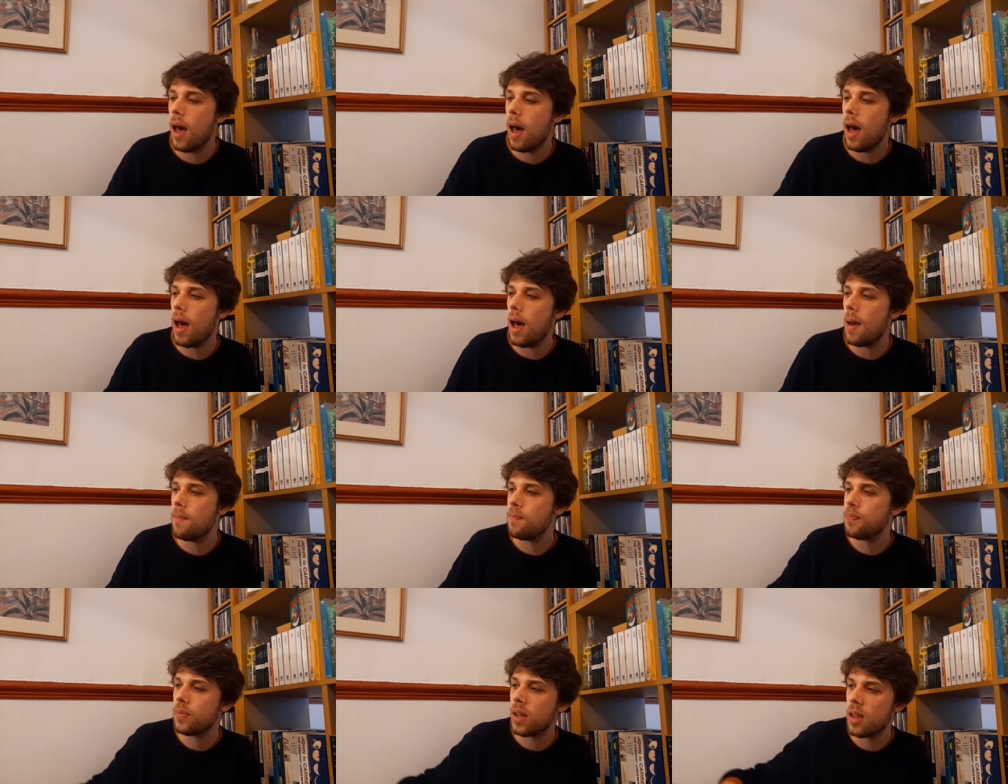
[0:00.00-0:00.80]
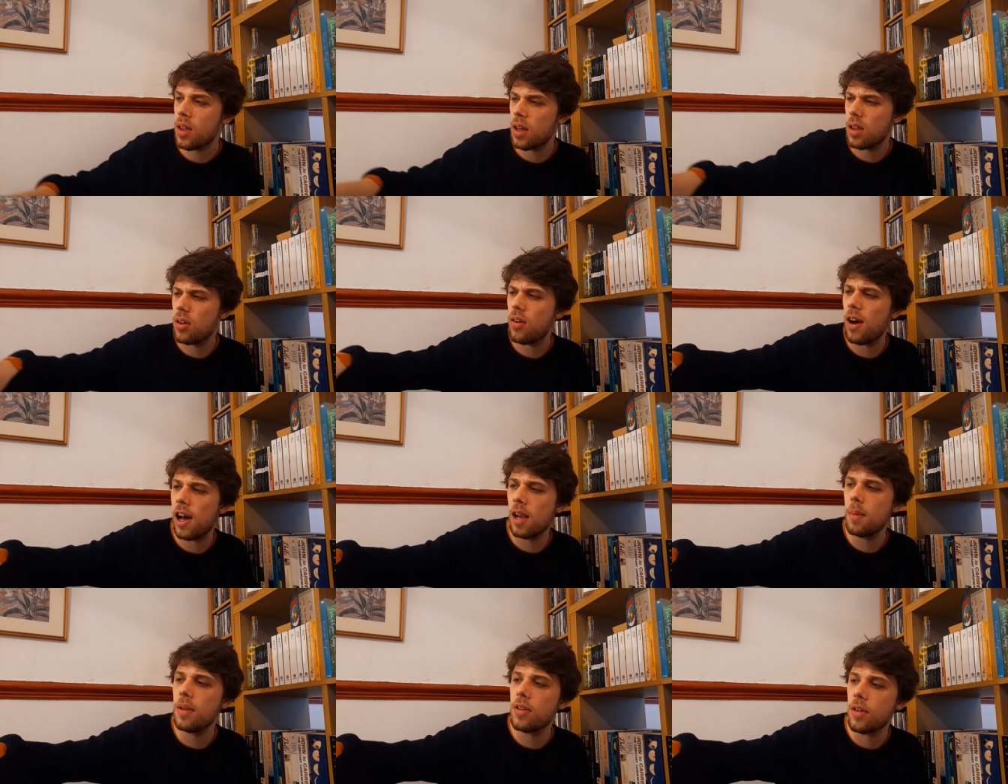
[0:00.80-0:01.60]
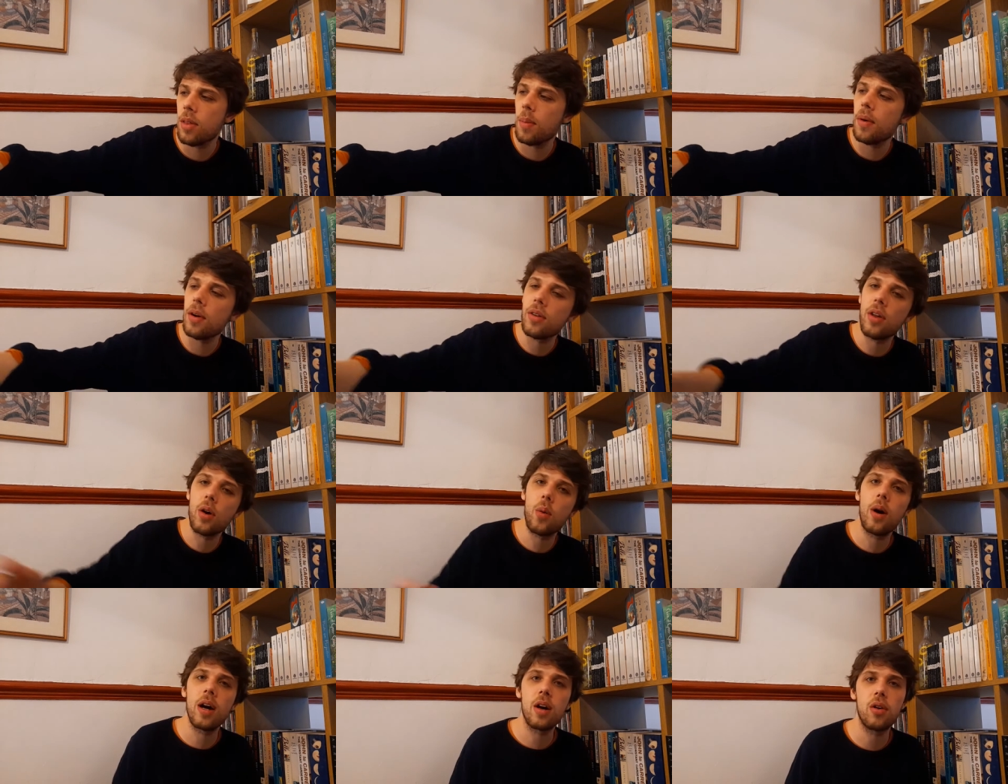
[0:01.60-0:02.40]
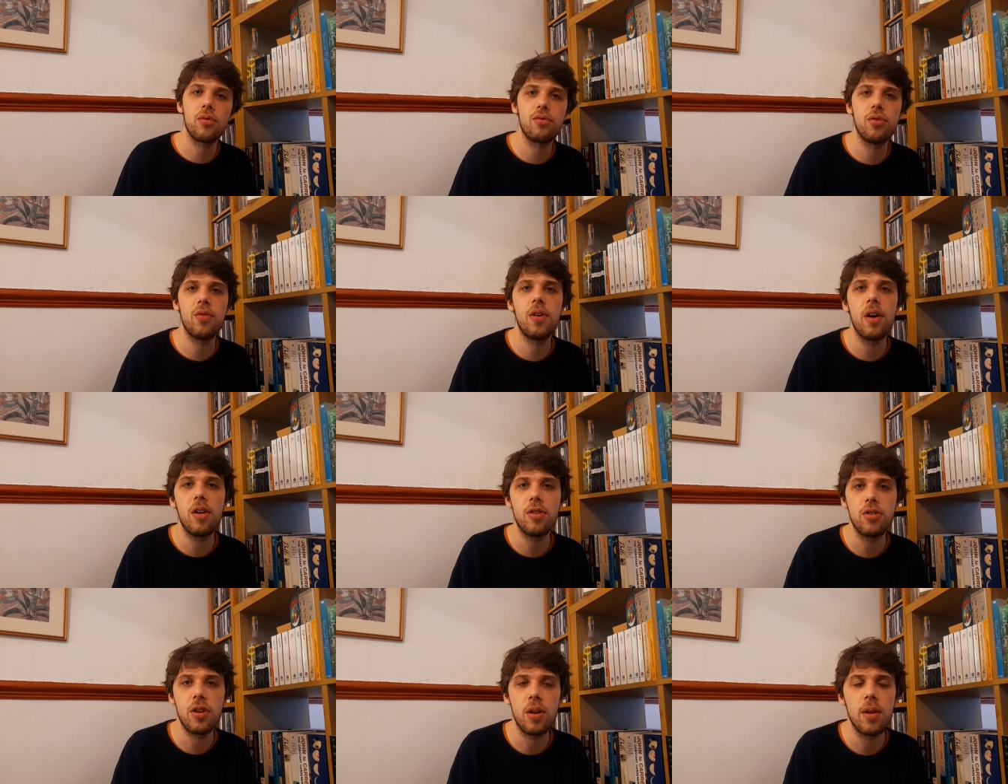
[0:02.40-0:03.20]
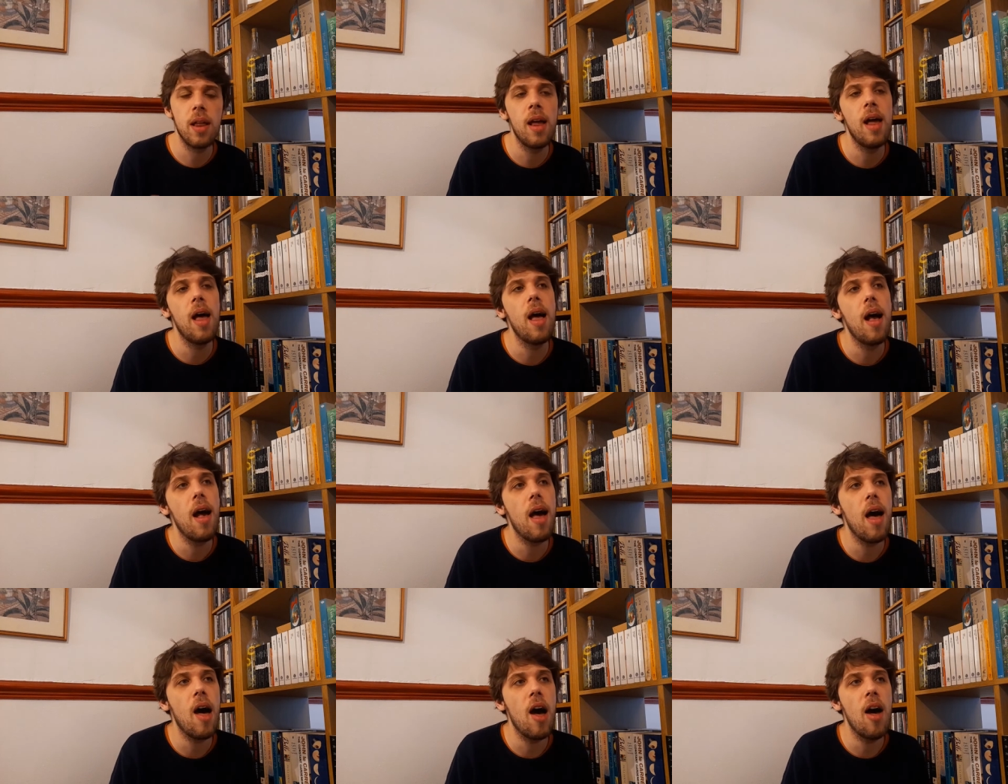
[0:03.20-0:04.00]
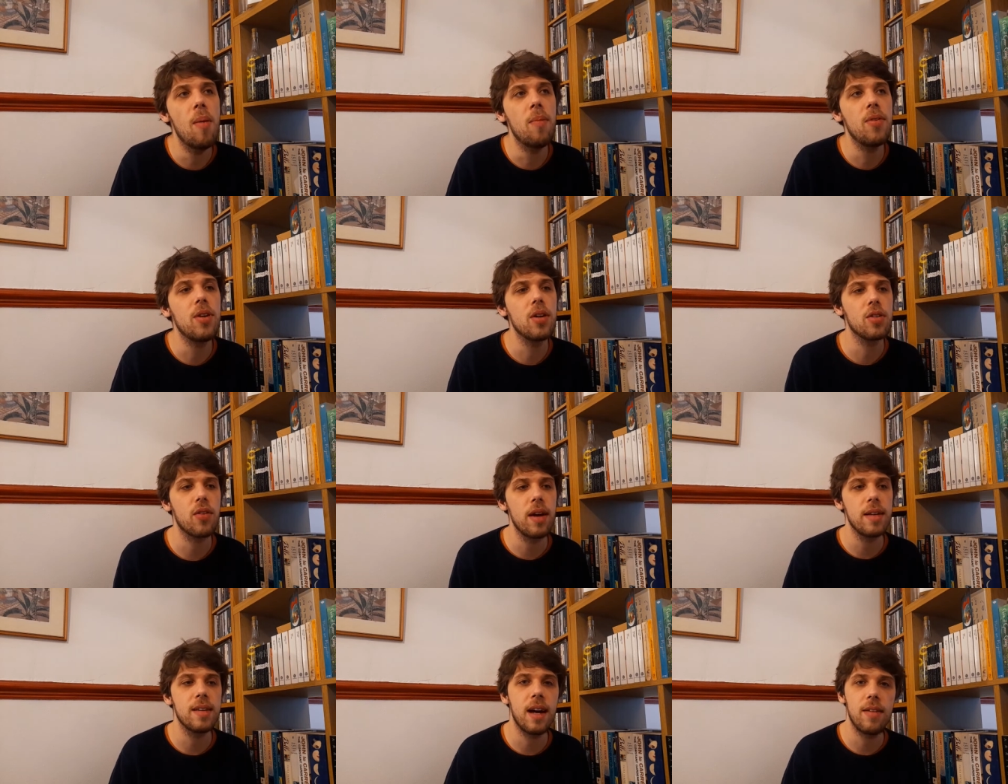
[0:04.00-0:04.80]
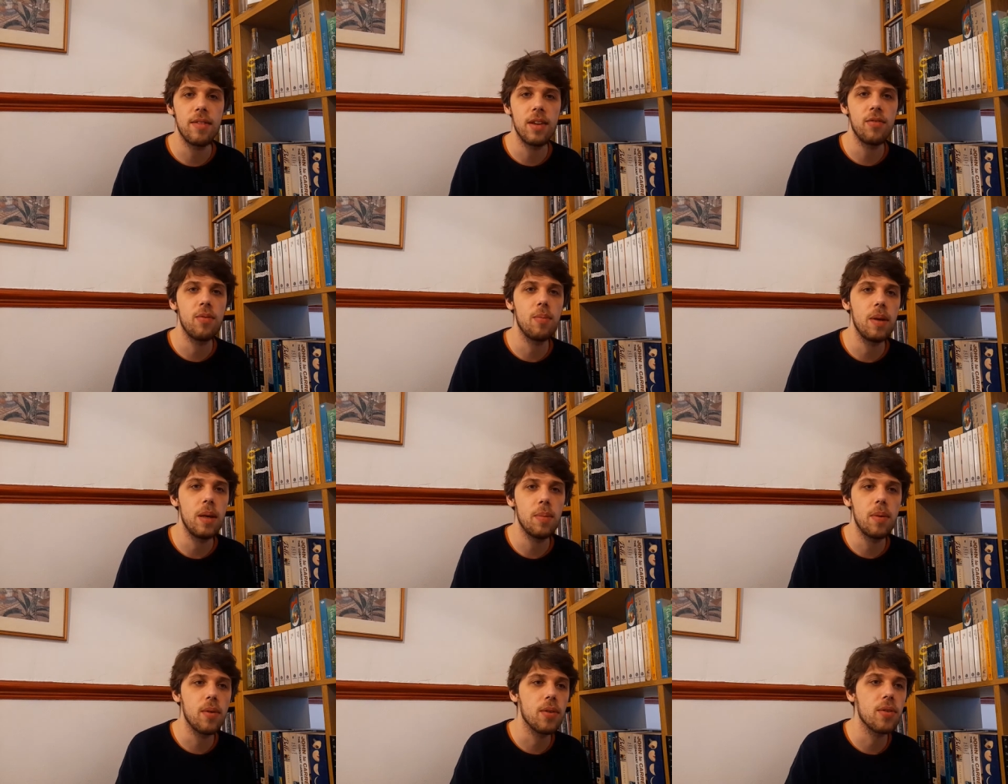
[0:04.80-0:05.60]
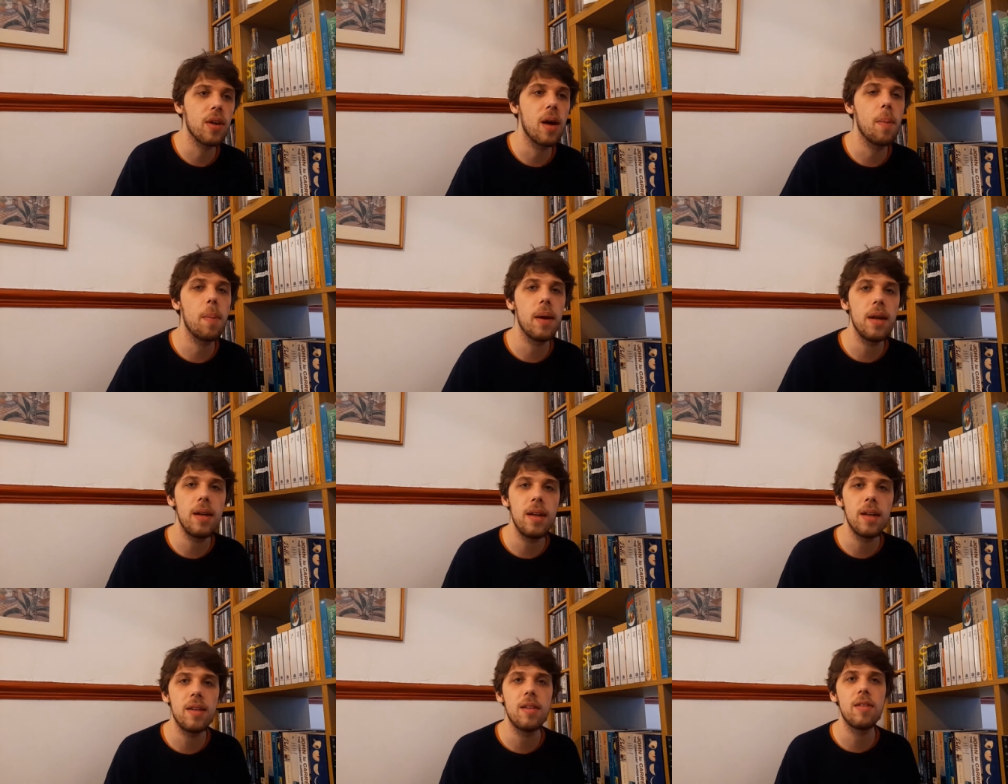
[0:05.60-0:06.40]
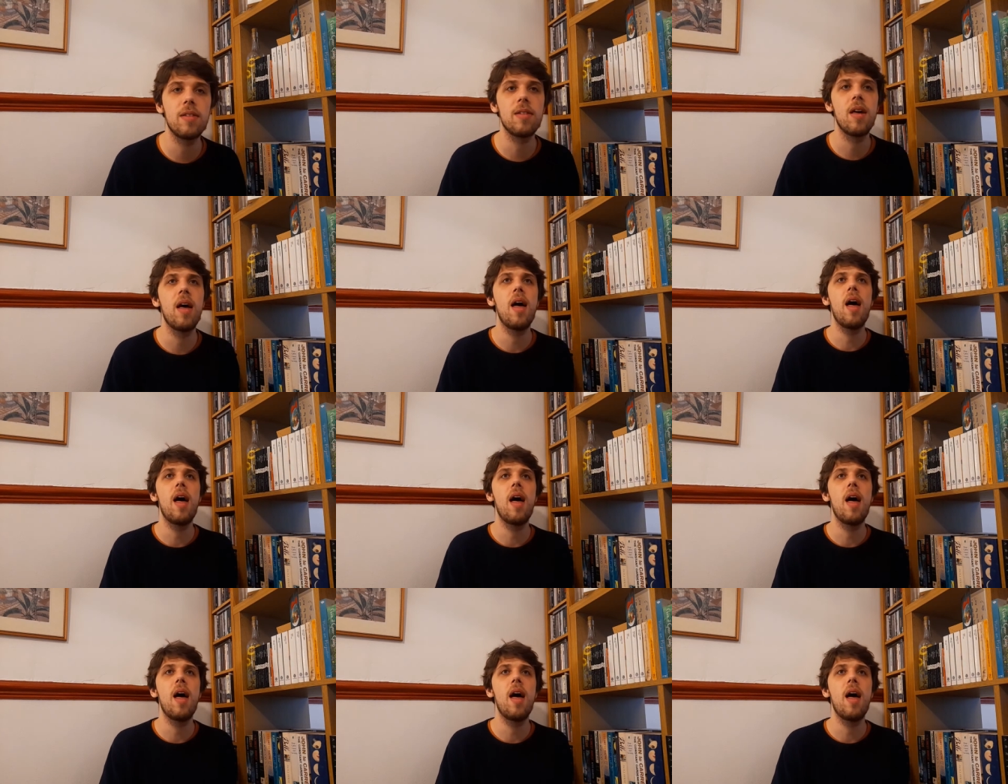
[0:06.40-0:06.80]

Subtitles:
There are elements of the book that are quite controversial. So it was great to have different people's opinions.